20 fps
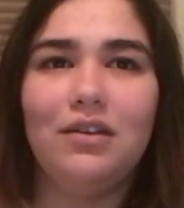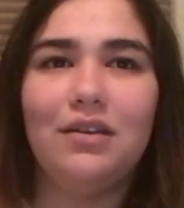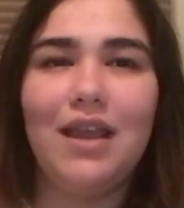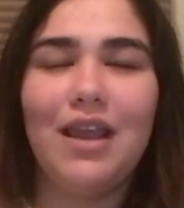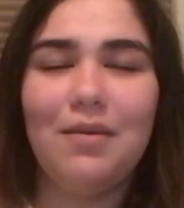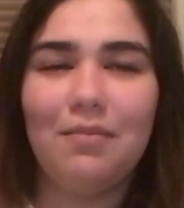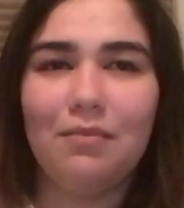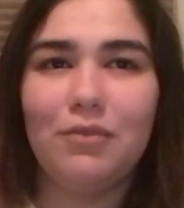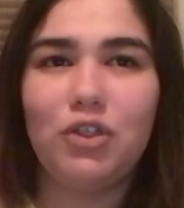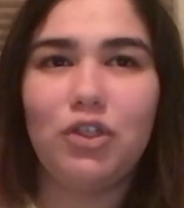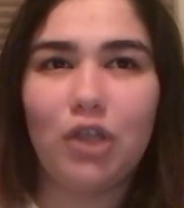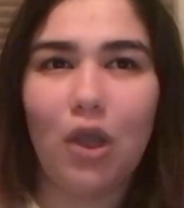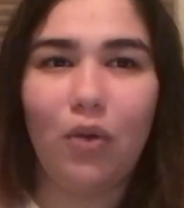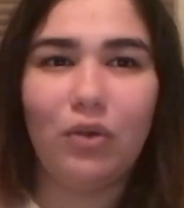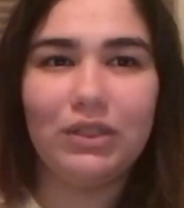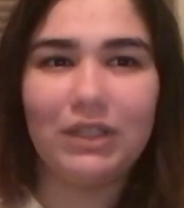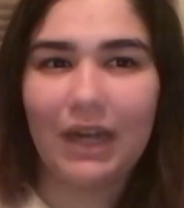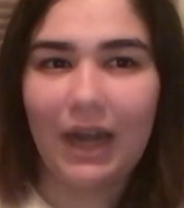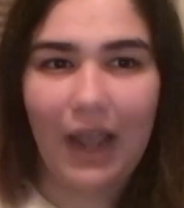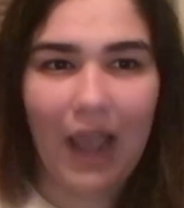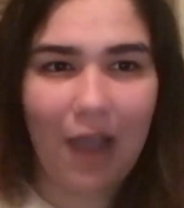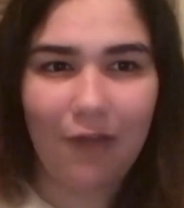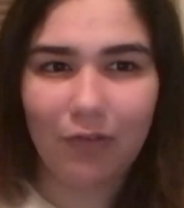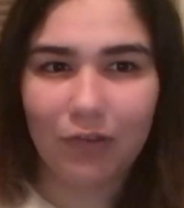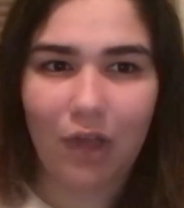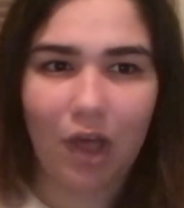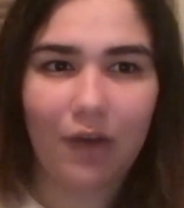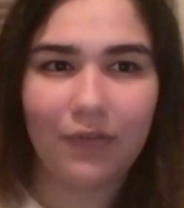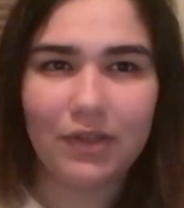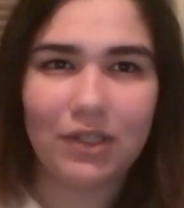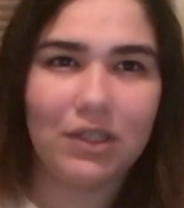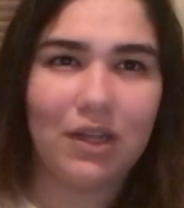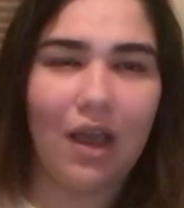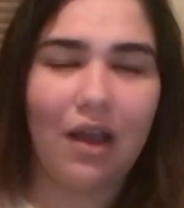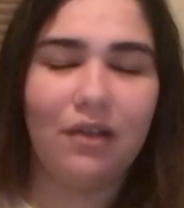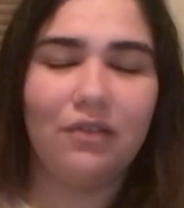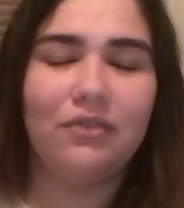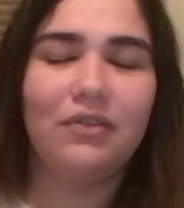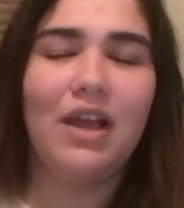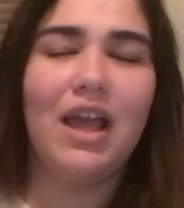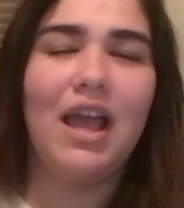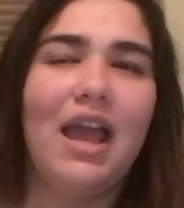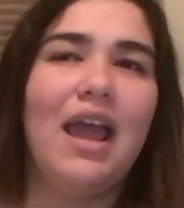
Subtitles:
It shows that I have a lot of stuff.